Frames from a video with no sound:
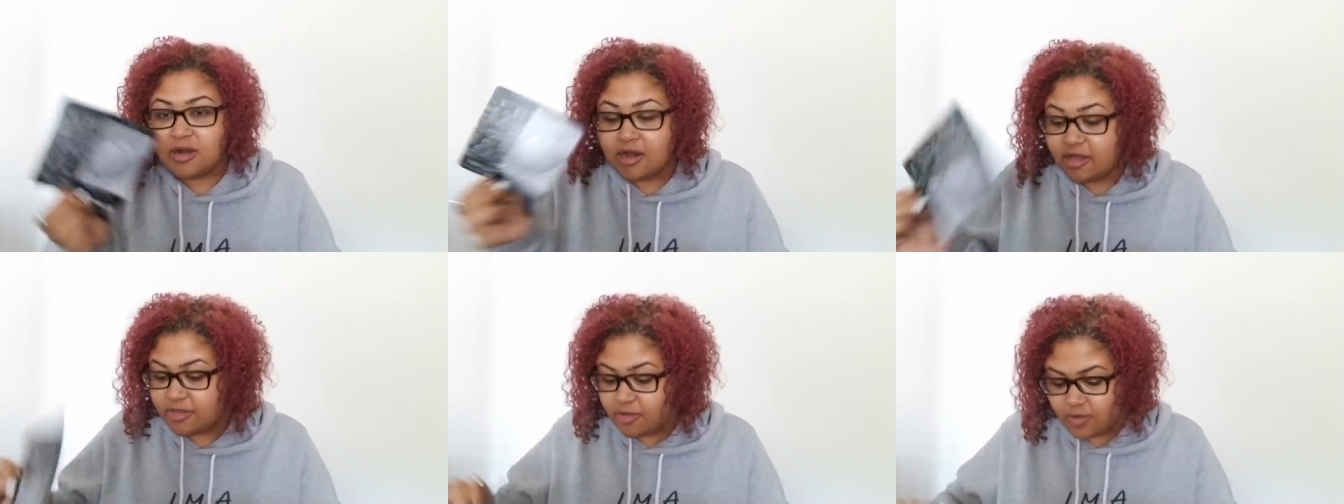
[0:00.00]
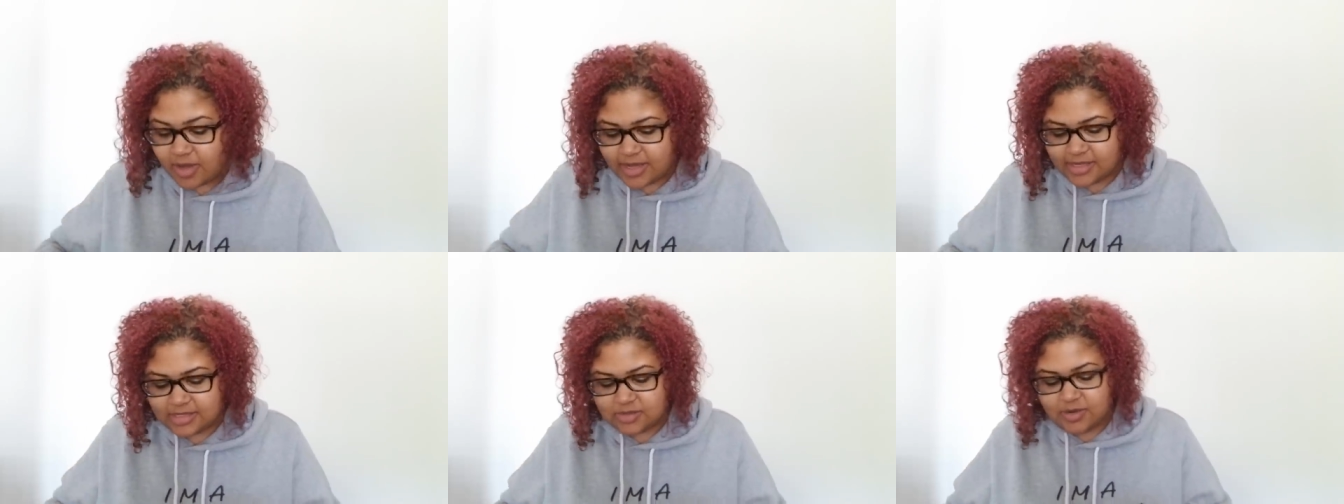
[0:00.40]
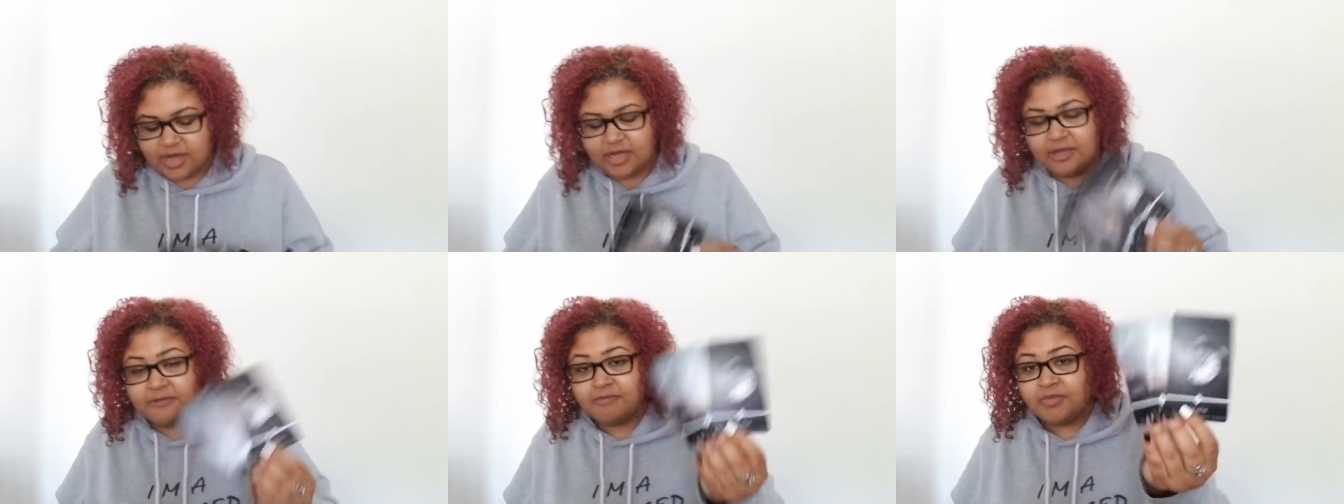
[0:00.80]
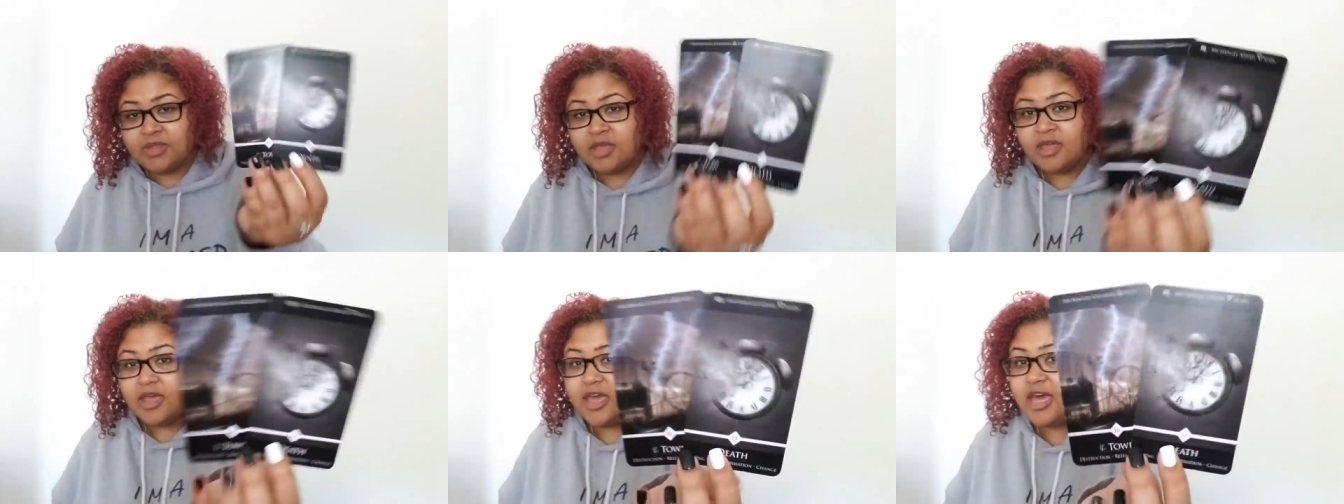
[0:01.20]
otherwise, right?
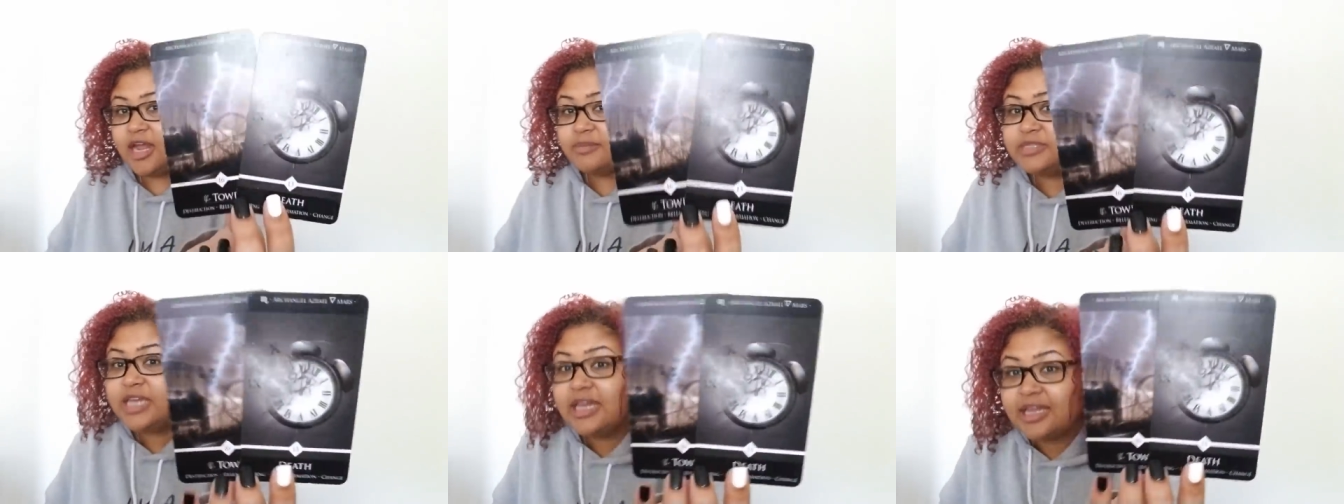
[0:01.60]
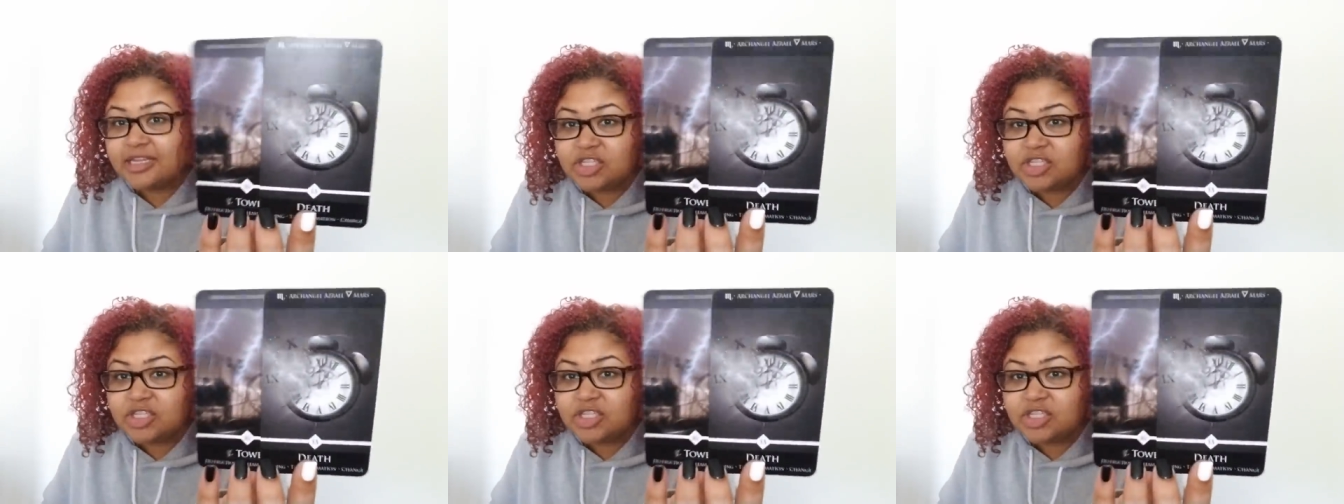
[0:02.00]
and I'm taking